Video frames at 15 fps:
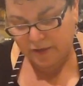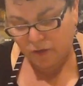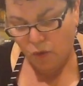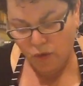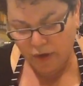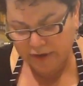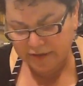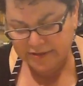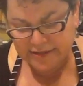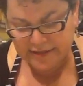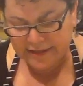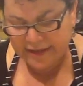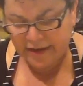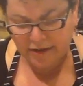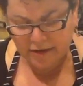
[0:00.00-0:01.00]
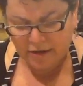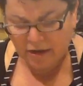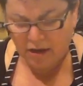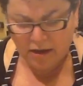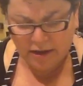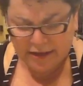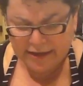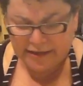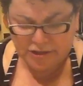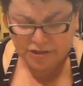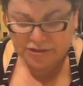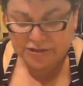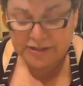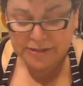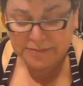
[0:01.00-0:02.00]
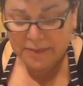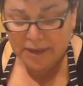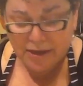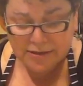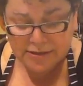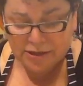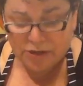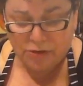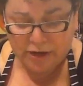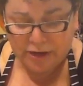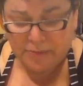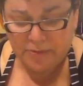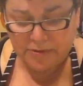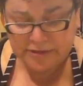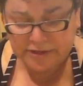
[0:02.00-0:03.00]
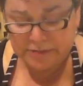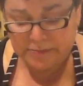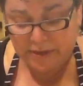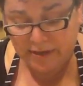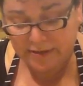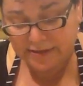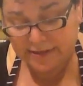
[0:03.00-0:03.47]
oils in there. Oh, it just smells incredible. It smells